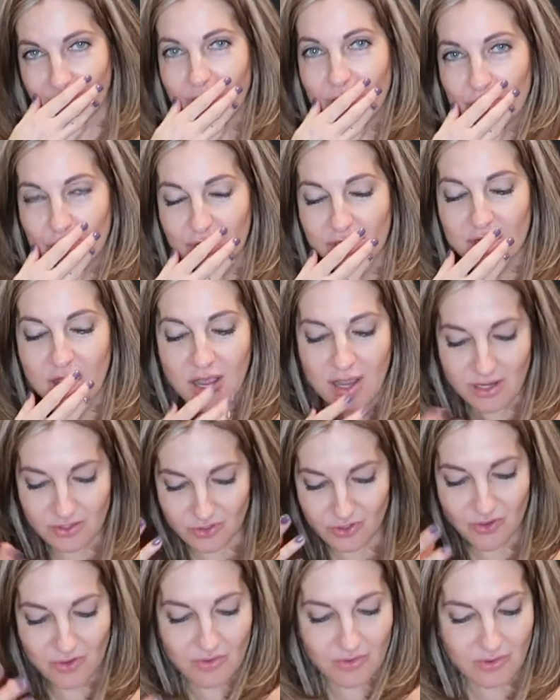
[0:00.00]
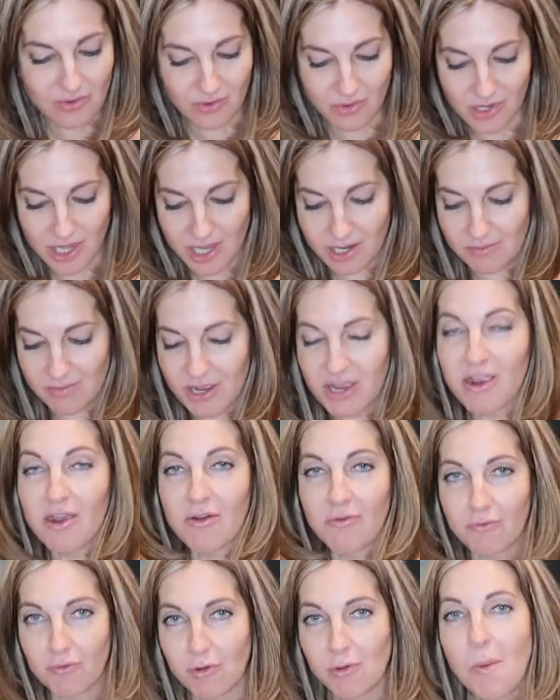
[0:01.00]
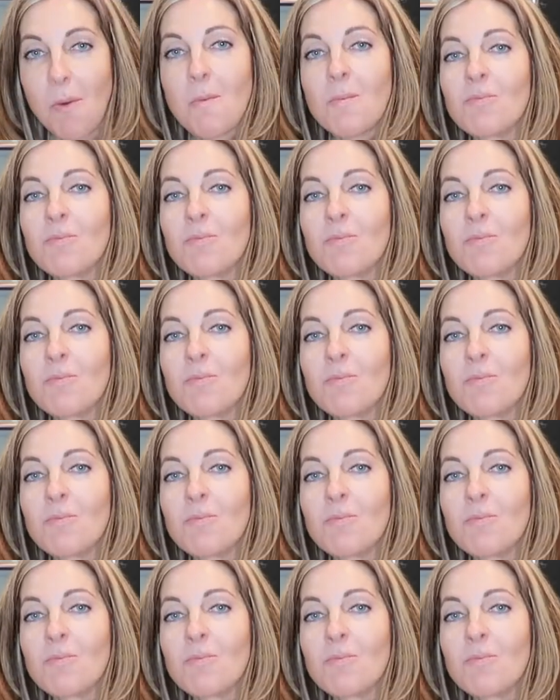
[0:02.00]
your tongue, so you gotta be careful.